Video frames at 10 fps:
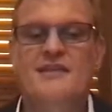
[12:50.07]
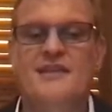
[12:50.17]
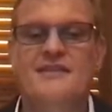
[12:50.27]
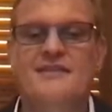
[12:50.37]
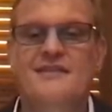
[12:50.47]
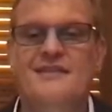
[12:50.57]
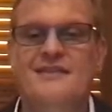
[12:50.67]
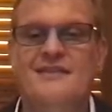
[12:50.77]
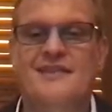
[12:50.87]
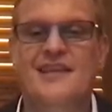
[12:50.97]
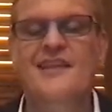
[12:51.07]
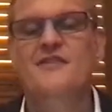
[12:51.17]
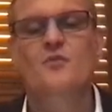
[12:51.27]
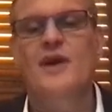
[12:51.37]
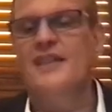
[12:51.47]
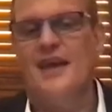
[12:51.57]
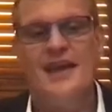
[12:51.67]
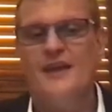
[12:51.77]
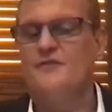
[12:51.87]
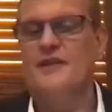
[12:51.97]
that that isn't where they
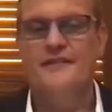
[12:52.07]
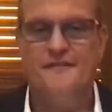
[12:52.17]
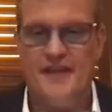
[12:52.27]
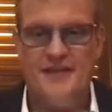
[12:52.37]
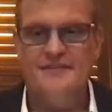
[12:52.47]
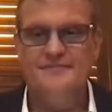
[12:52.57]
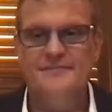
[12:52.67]
naturally fit.